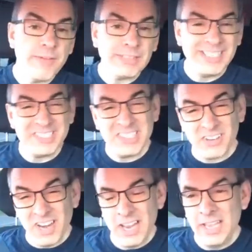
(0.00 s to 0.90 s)
Now, maybe
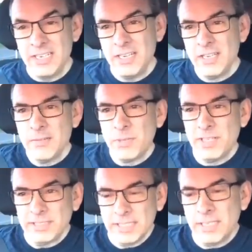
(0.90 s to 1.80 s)
we have a list in our
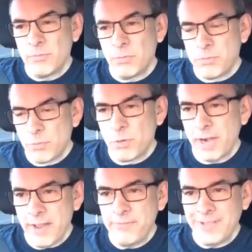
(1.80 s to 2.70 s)
head, but
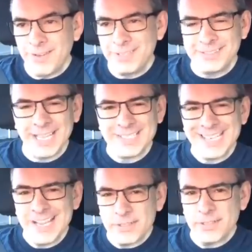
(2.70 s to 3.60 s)
from what I've
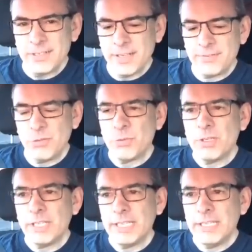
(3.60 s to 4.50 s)
found, that's not
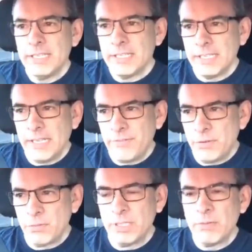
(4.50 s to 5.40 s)
good enough. If you really